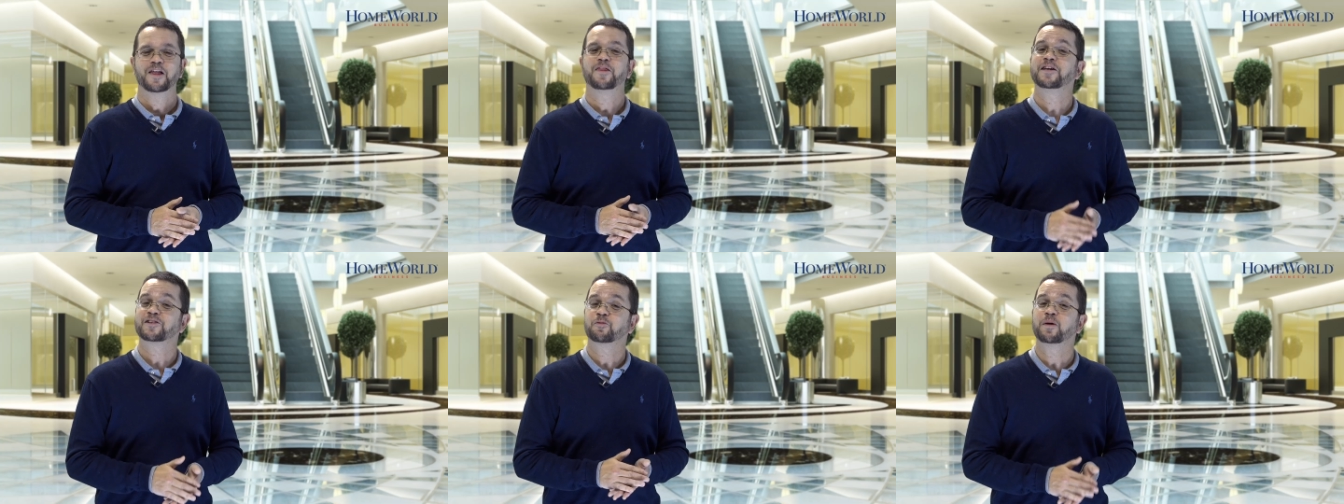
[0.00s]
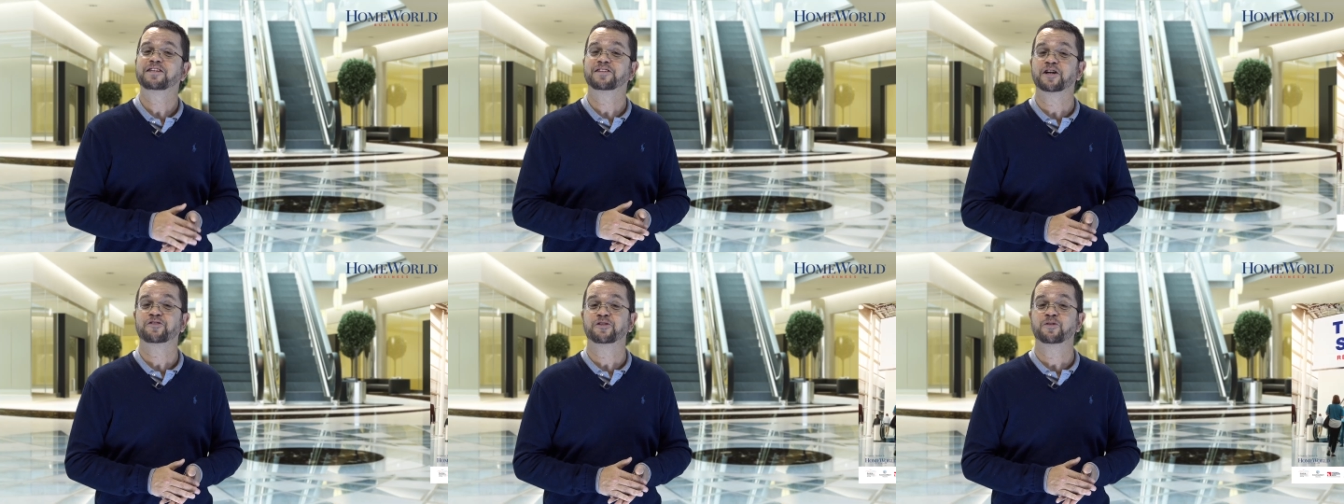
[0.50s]
This week's
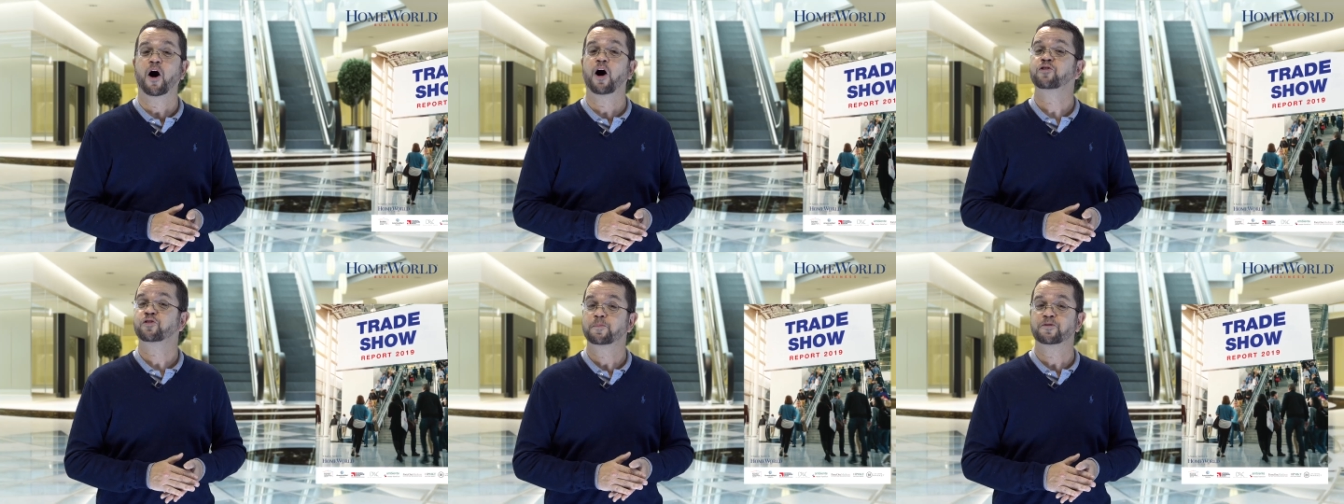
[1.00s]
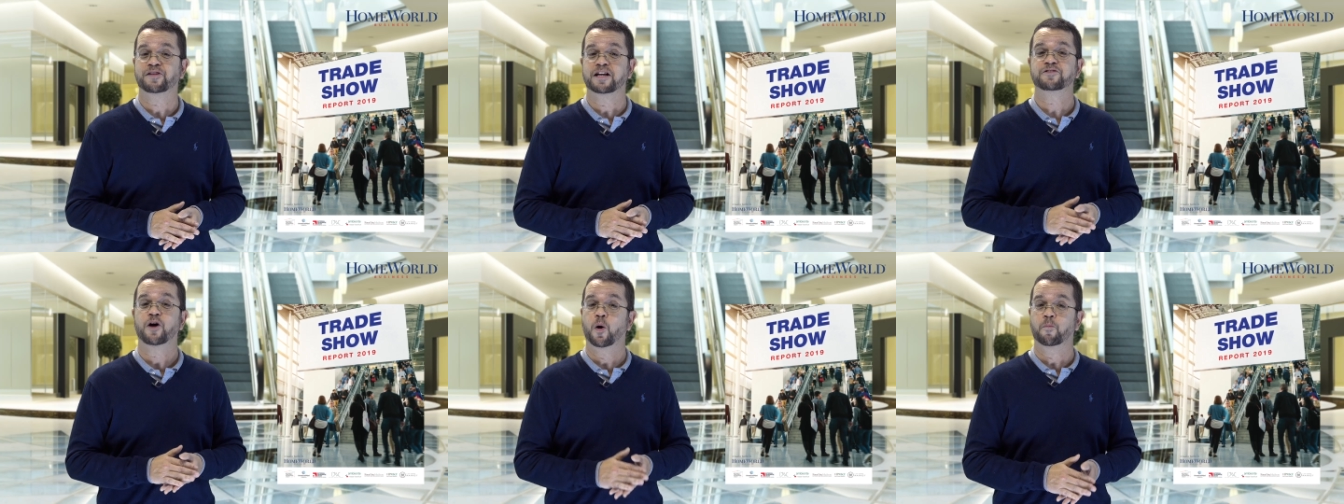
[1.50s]
issue also
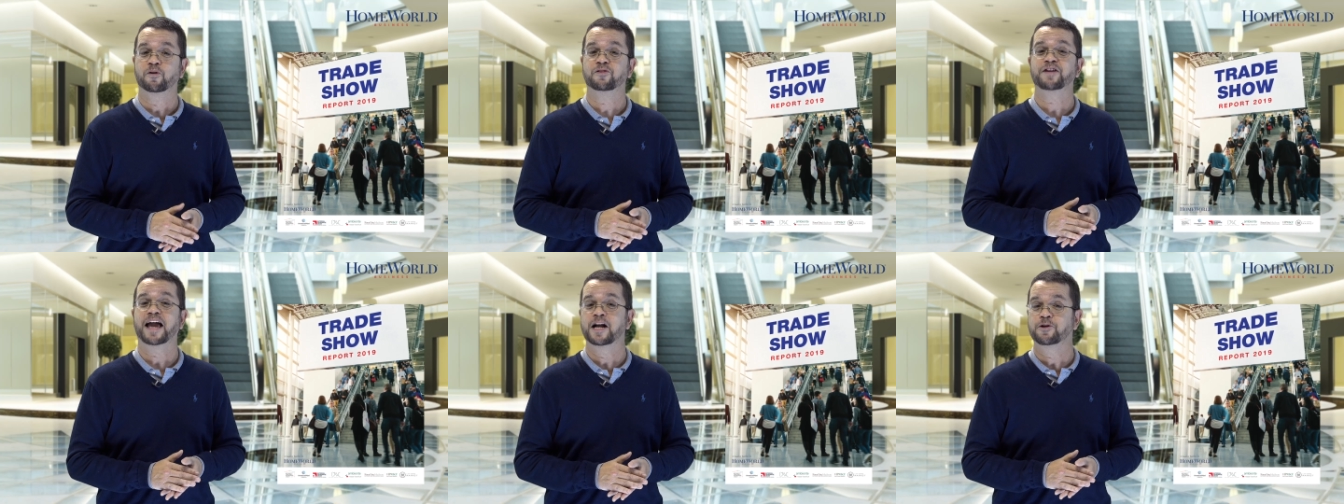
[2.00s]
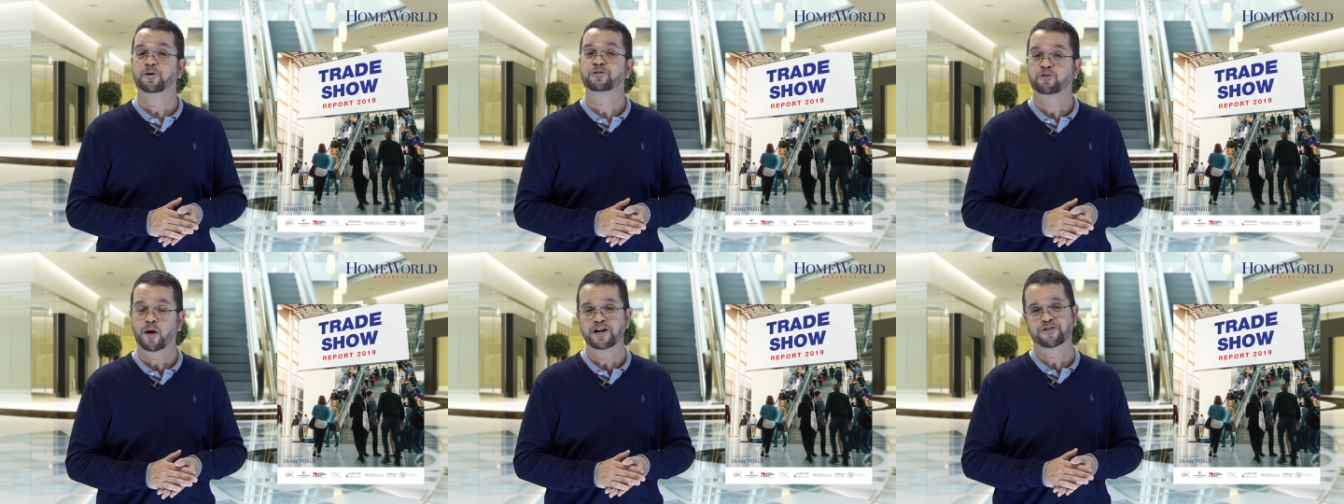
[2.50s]
presents Homeworld's annual
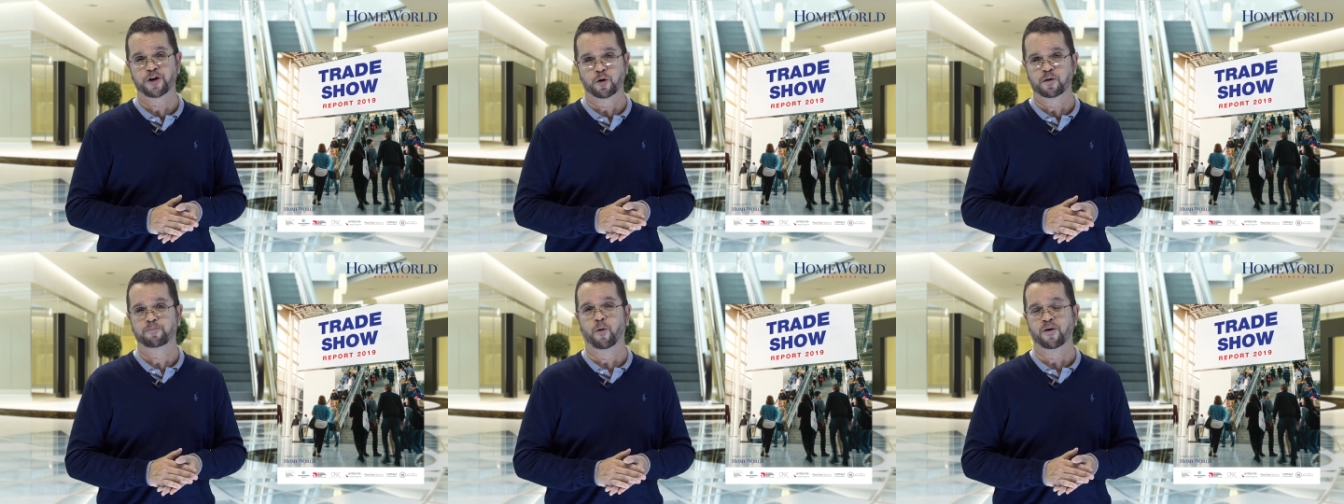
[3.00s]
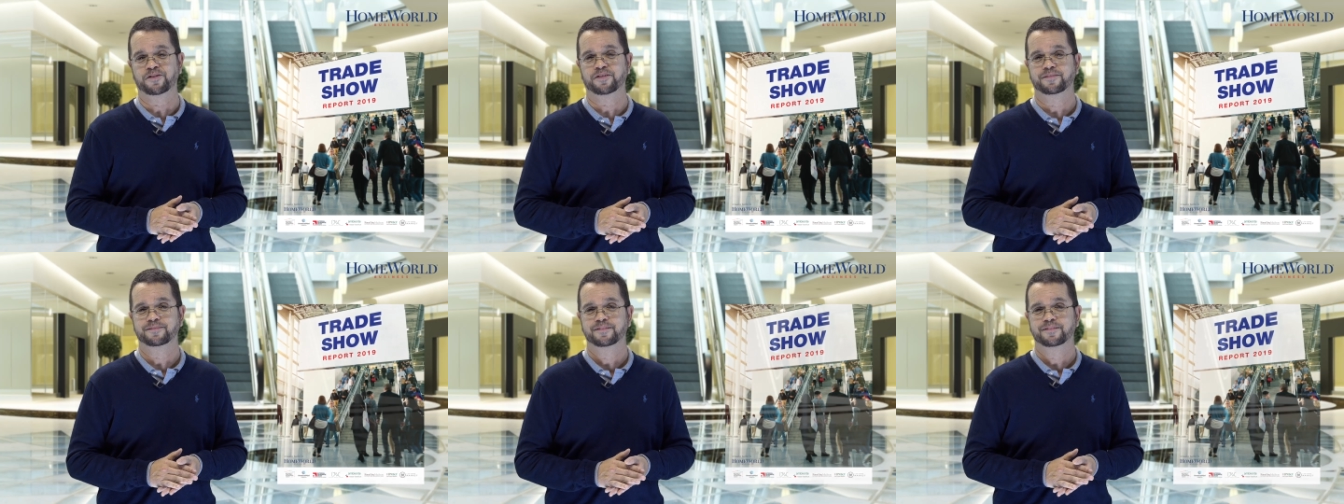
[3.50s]
trade show report.